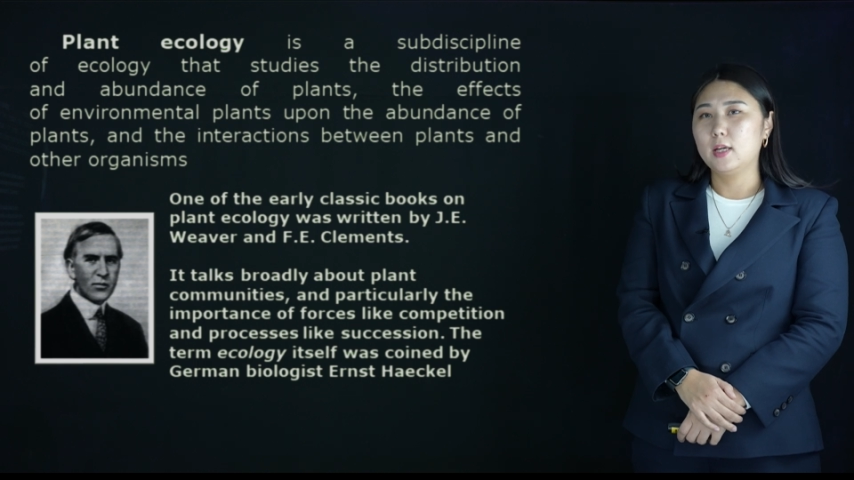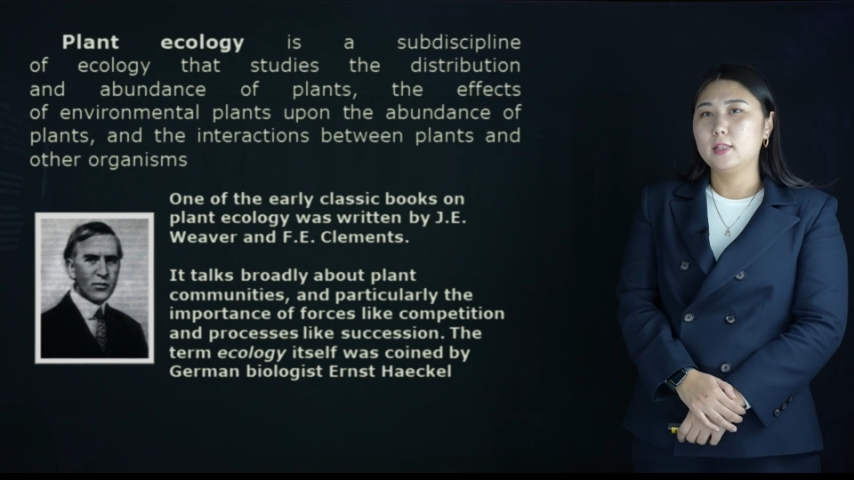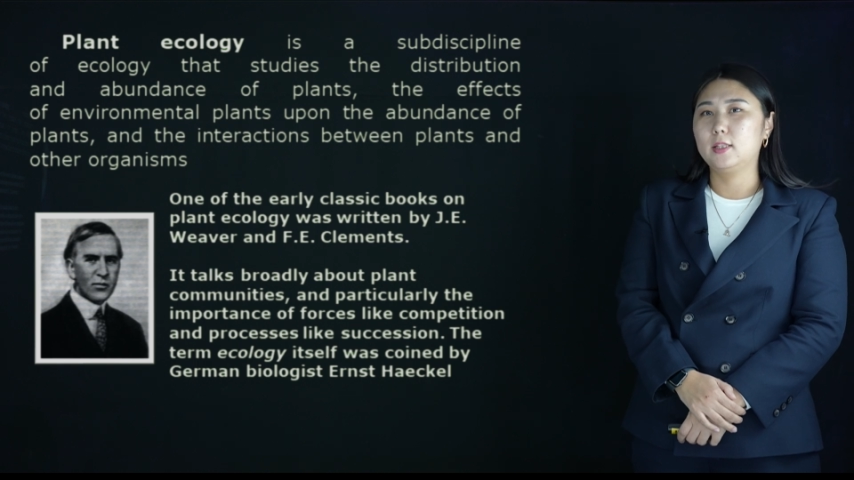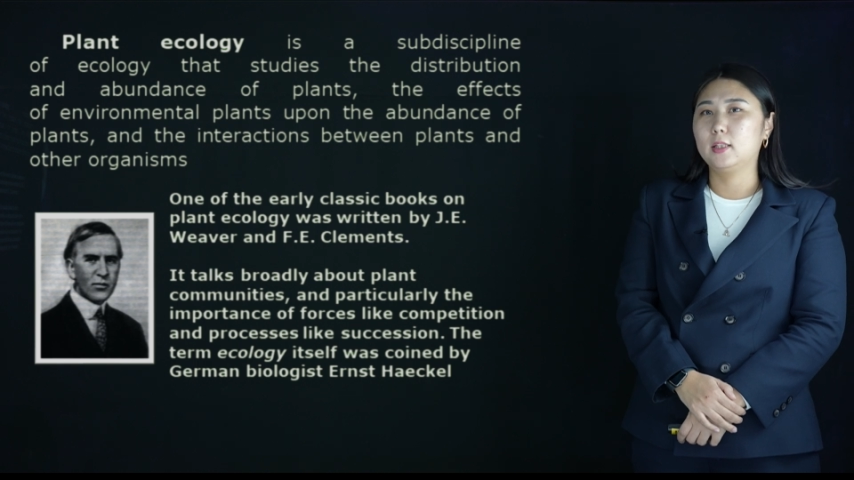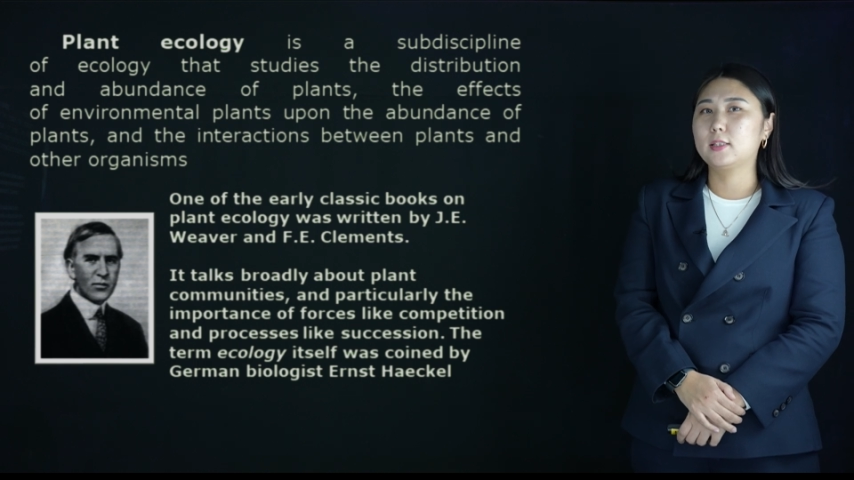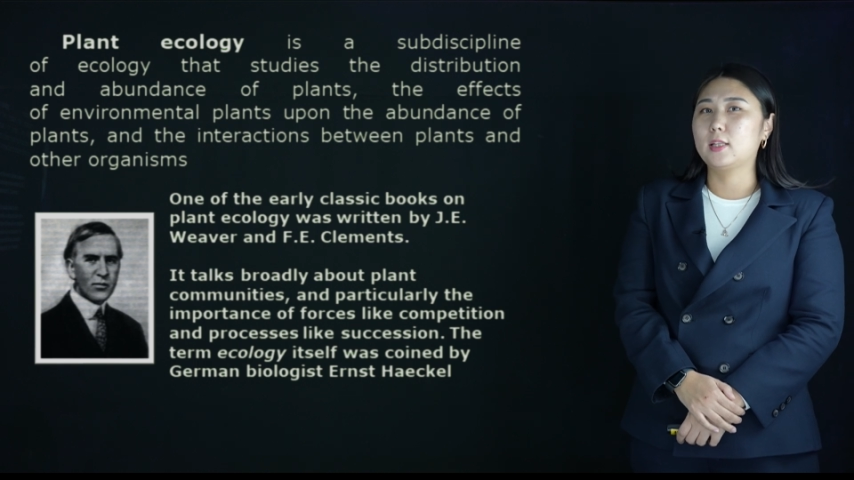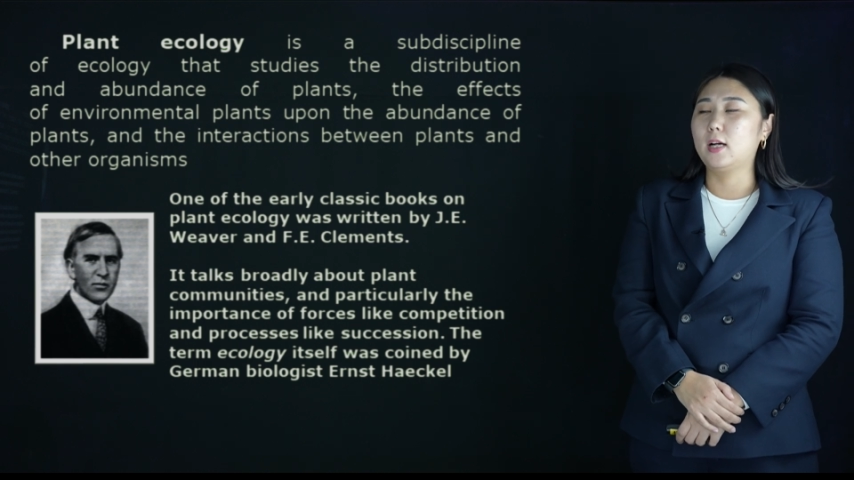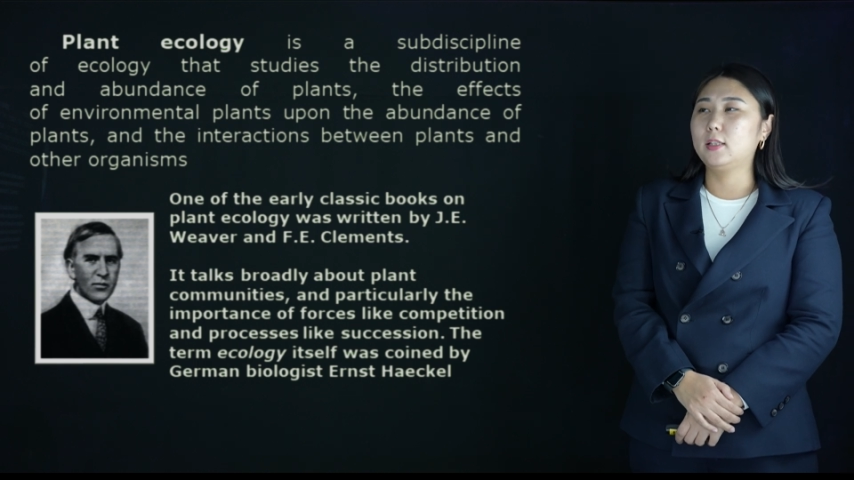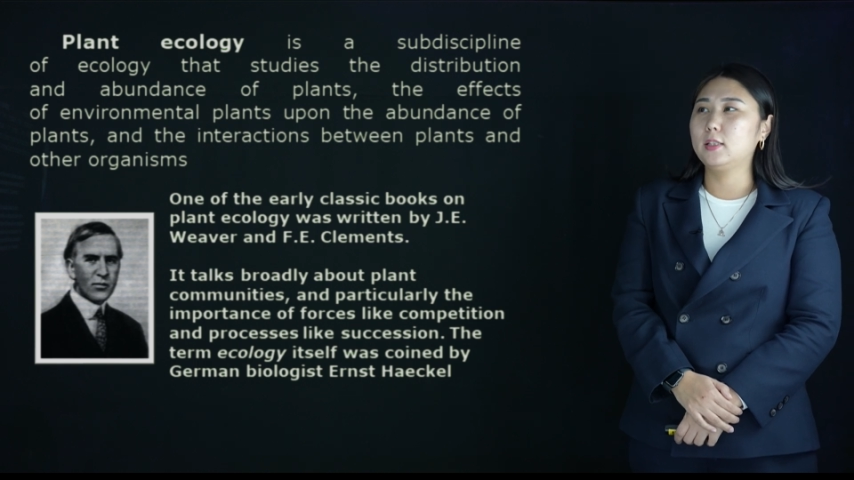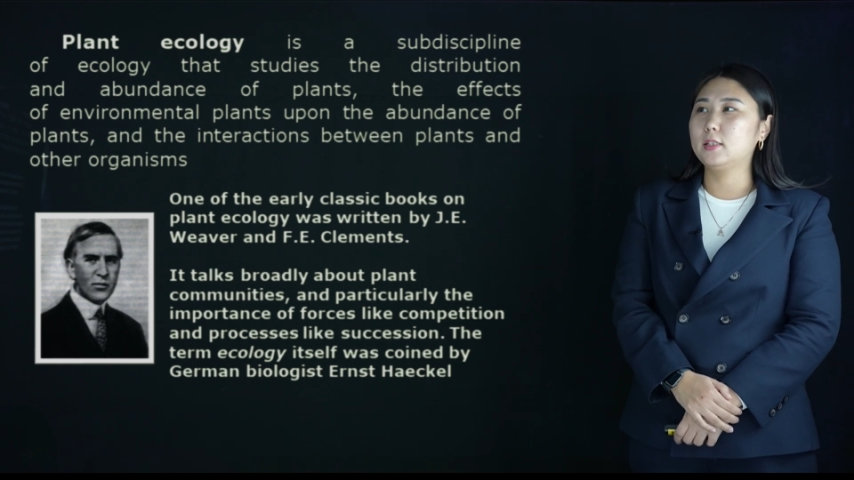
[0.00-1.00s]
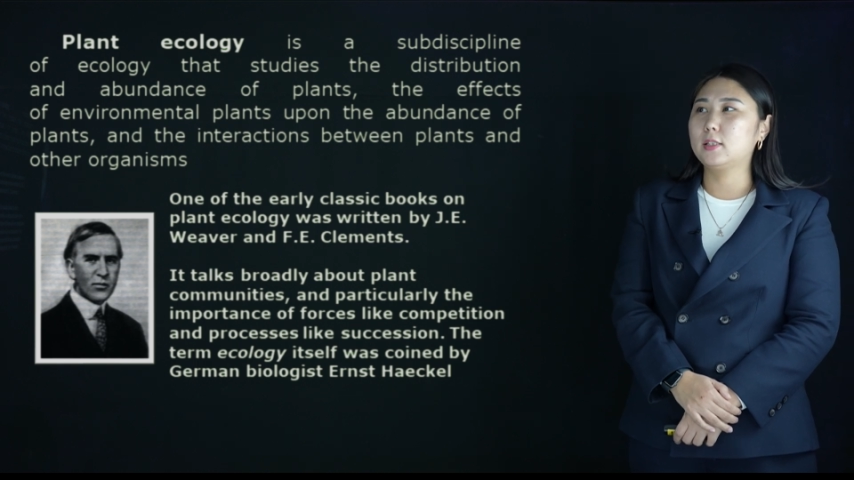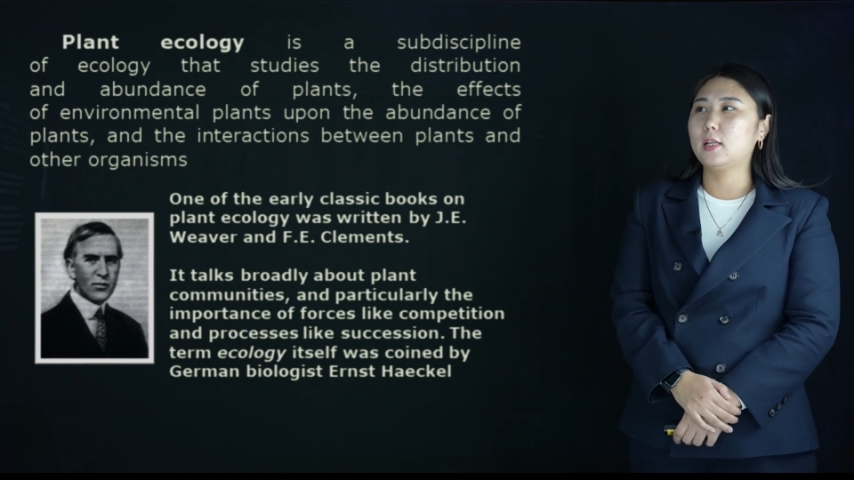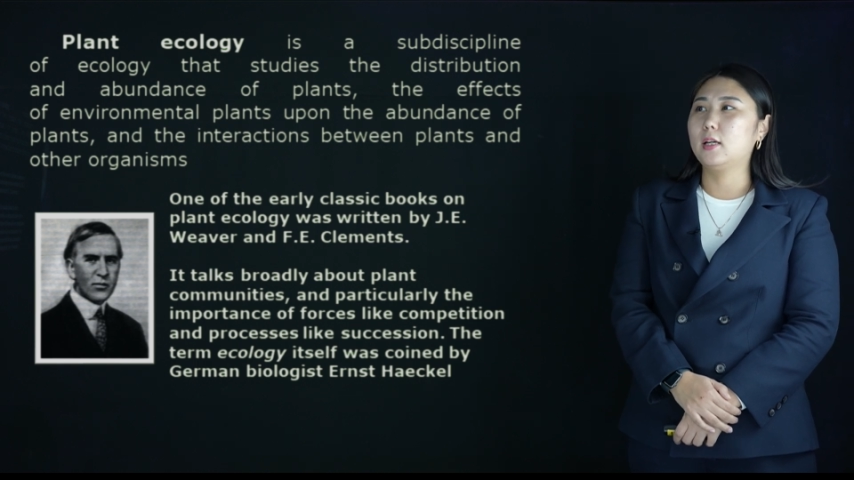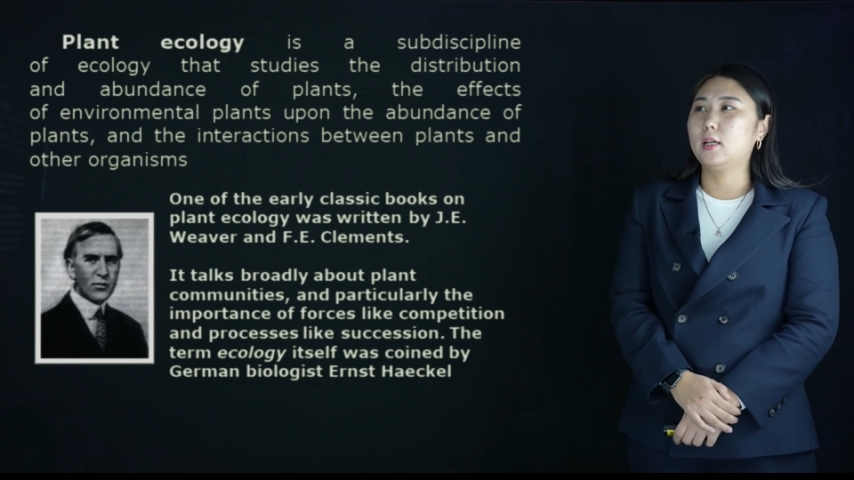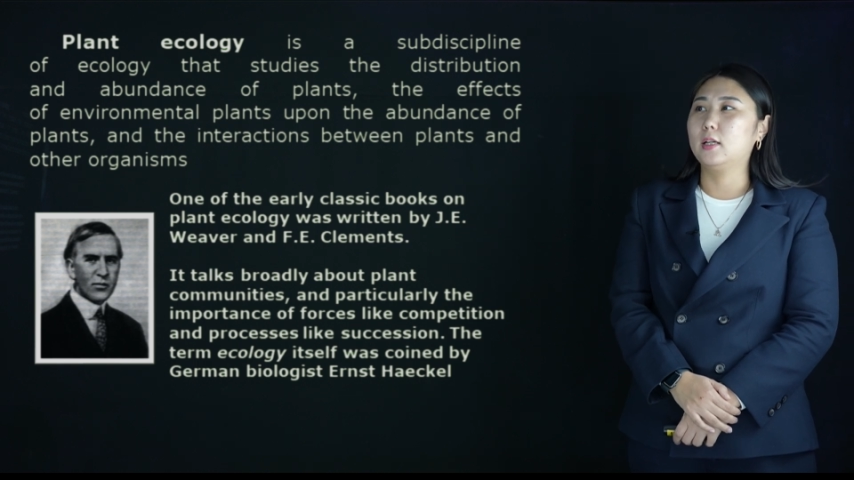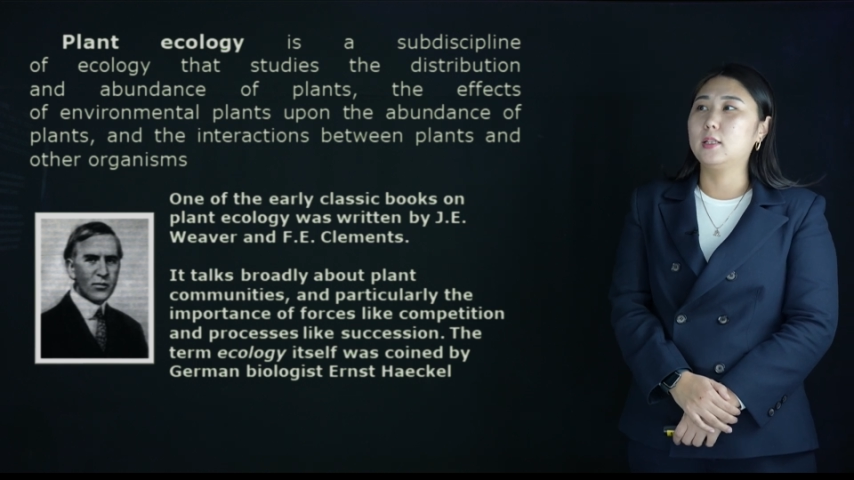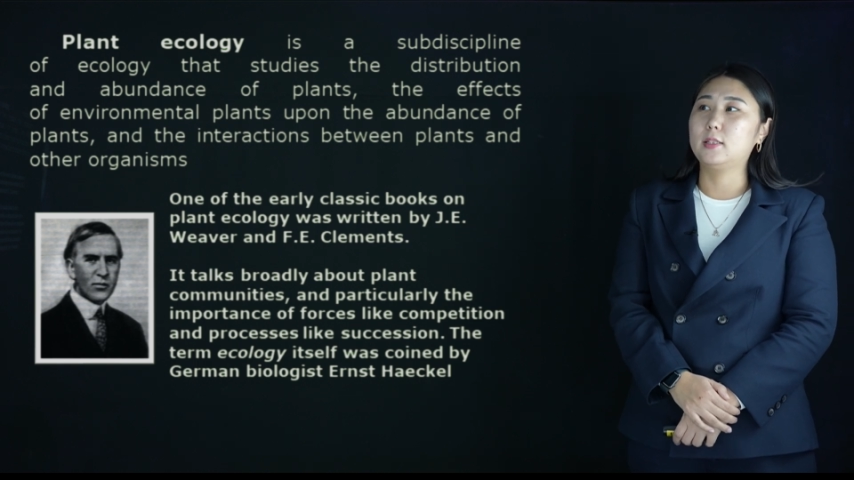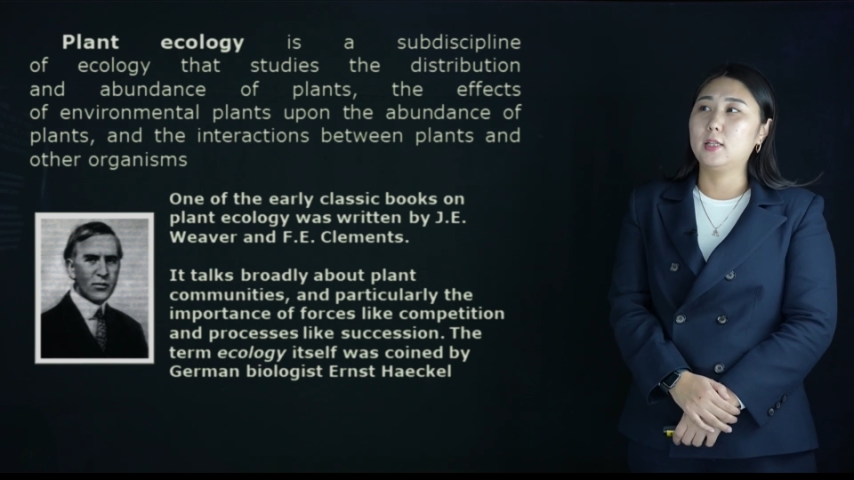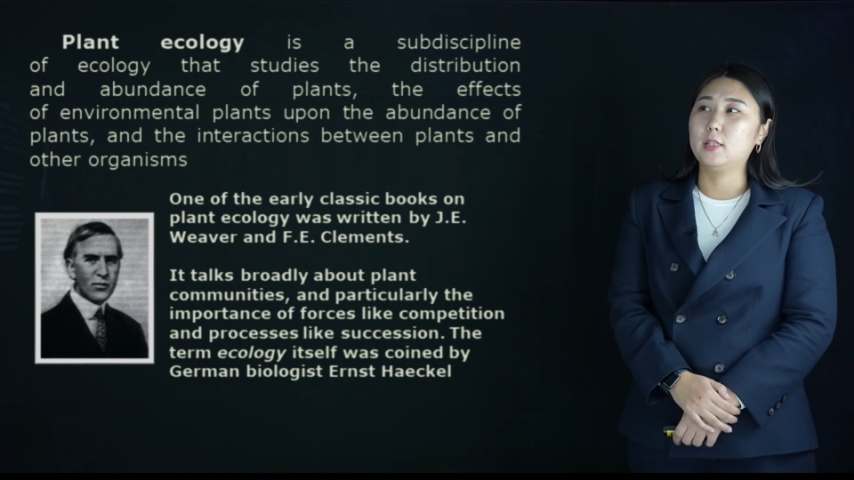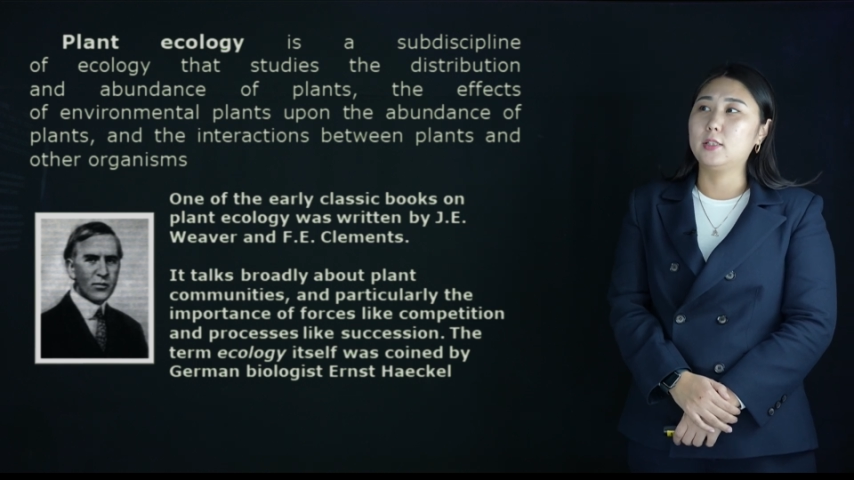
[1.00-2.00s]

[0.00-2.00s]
that studies the